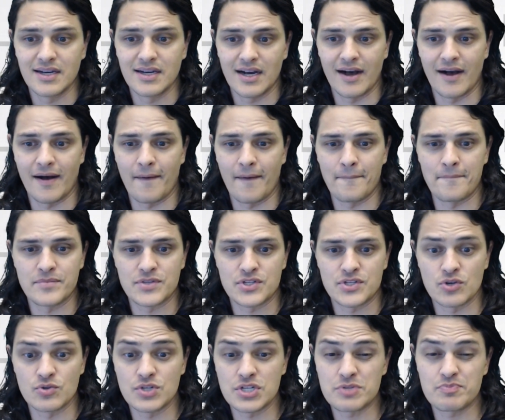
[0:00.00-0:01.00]
um,
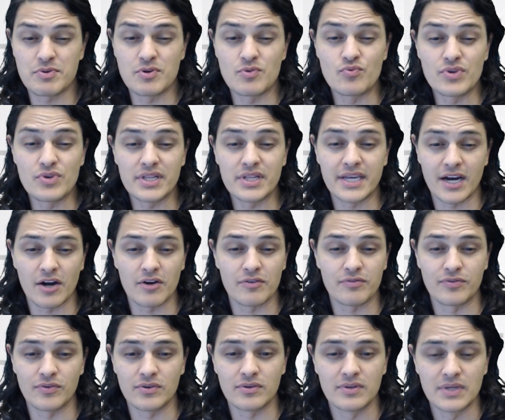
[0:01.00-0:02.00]
so just be really
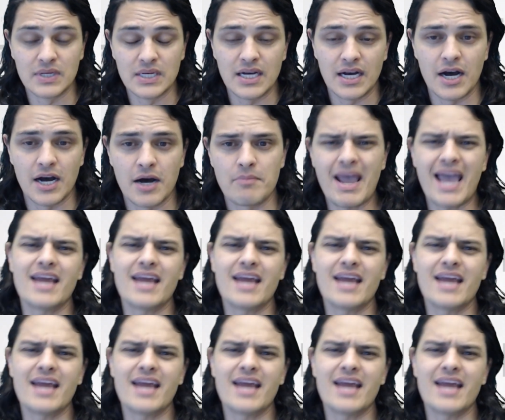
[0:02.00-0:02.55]
careful um,